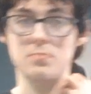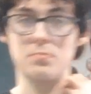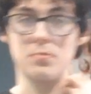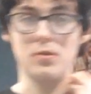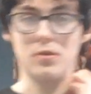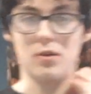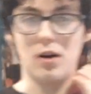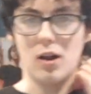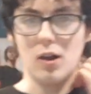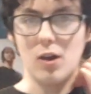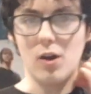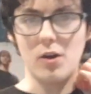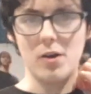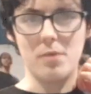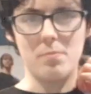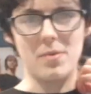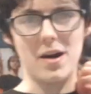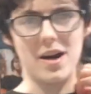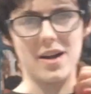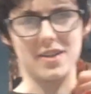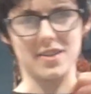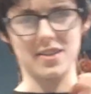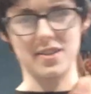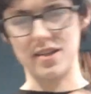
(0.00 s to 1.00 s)
but a lot of
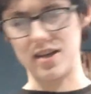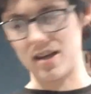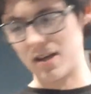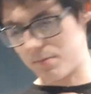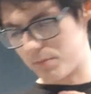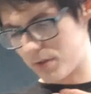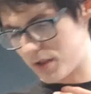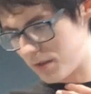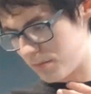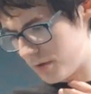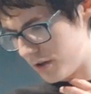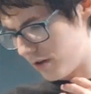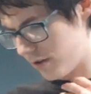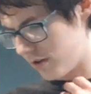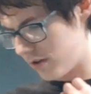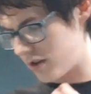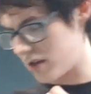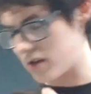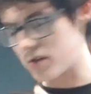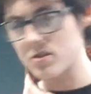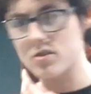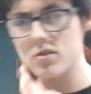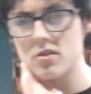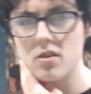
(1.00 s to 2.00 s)
bad times, to be
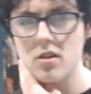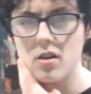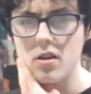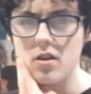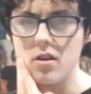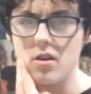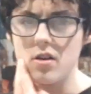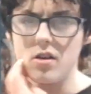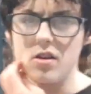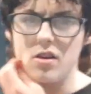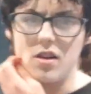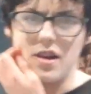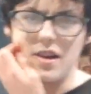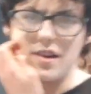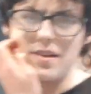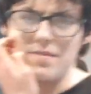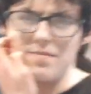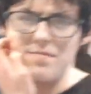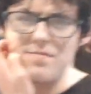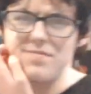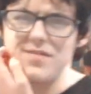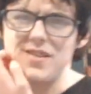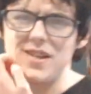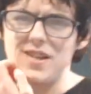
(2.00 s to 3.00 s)
honest.
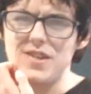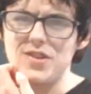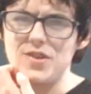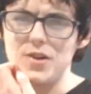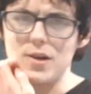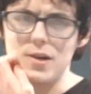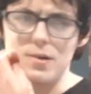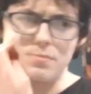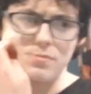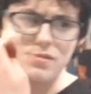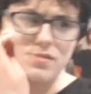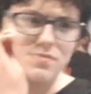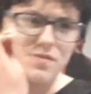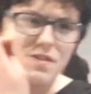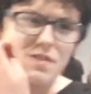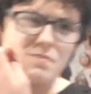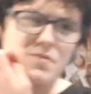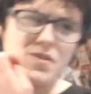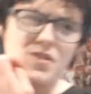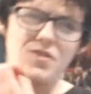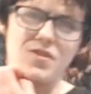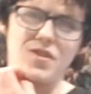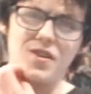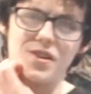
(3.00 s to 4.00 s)
And in terms of
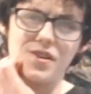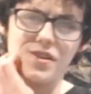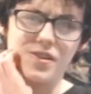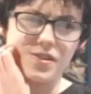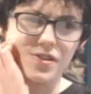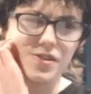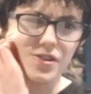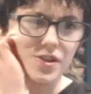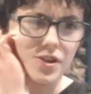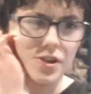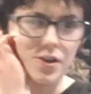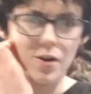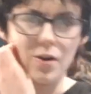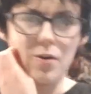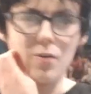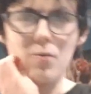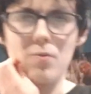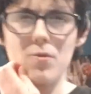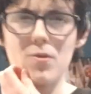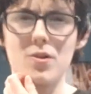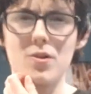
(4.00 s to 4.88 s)
everything, it's